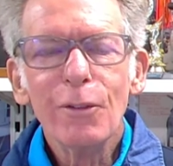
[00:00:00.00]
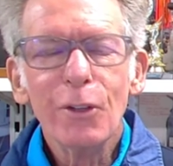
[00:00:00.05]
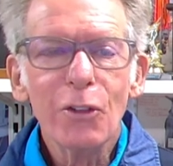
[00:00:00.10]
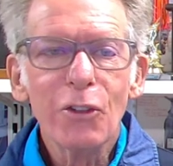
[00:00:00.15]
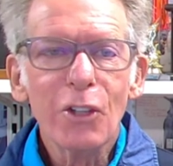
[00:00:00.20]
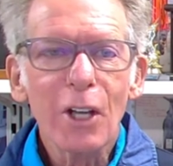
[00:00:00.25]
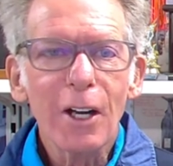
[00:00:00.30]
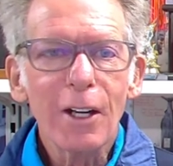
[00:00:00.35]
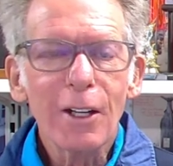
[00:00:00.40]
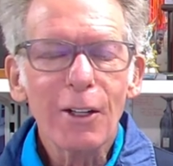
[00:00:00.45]
The
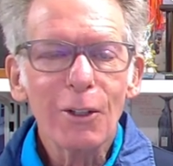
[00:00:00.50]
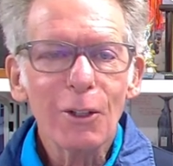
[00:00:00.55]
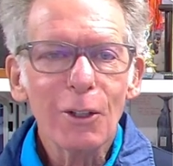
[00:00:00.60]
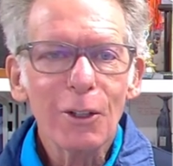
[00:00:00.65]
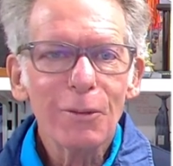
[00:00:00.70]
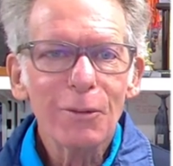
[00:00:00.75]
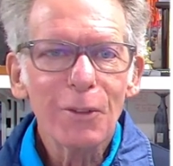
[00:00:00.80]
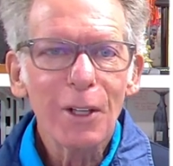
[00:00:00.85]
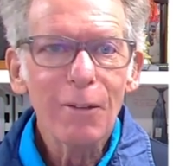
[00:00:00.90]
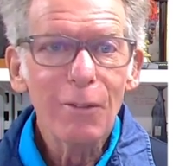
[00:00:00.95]
first
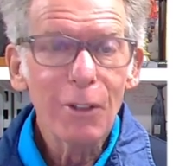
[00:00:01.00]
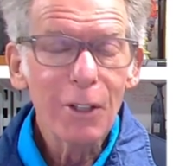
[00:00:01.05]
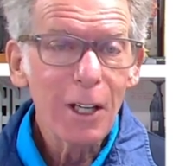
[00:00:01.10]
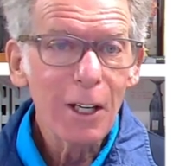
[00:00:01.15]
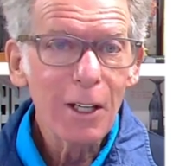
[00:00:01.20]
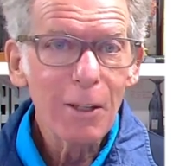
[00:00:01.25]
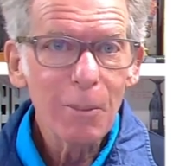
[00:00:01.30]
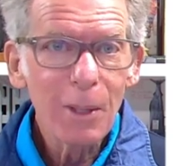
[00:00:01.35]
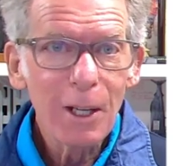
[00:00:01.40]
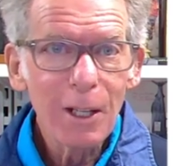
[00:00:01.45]
article
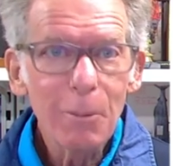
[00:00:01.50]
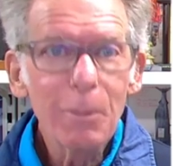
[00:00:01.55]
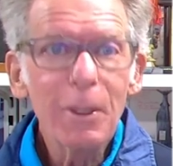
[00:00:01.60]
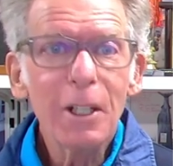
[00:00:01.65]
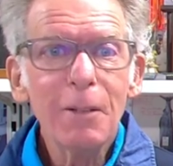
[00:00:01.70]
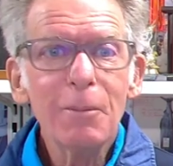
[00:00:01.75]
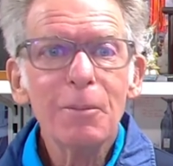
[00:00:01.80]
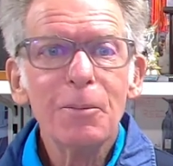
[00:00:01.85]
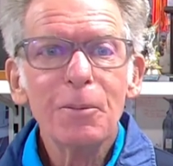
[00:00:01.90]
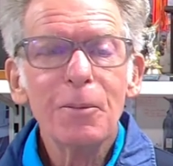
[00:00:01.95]
ever done
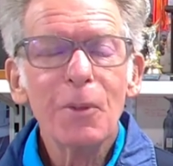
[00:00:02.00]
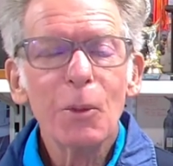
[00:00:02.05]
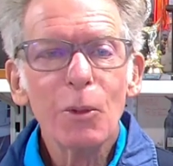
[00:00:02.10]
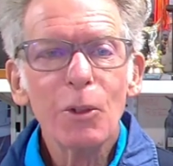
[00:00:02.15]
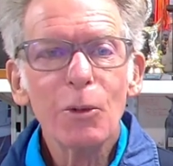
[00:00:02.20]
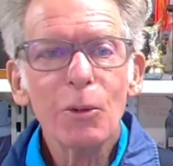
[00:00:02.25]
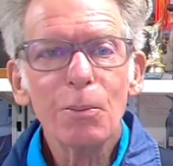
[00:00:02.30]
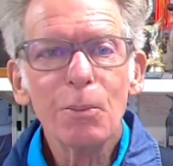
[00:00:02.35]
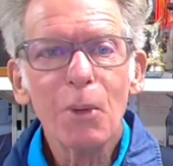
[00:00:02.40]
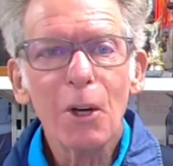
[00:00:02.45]
about me
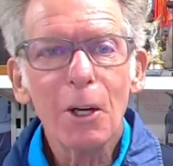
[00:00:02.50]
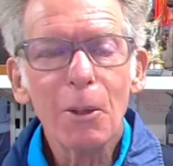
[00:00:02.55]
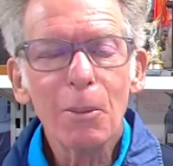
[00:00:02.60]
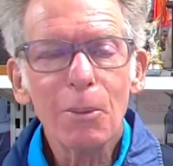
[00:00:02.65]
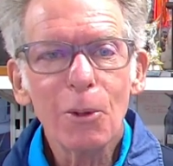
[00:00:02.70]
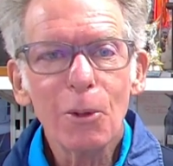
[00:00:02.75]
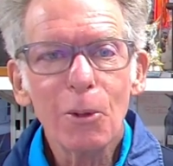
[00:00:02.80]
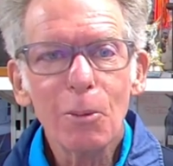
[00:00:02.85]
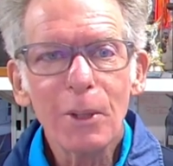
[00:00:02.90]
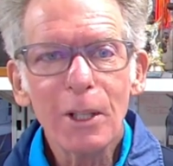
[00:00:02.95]
was
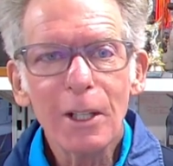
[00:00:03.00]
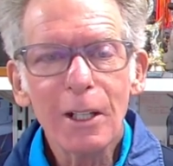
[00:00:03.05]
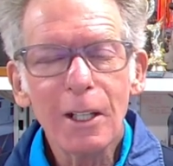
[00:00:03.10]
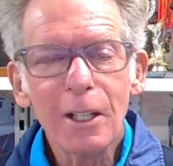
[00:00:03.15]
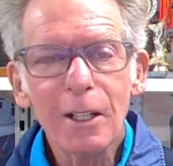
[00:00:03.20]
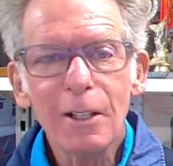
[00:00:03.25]
by Paul B.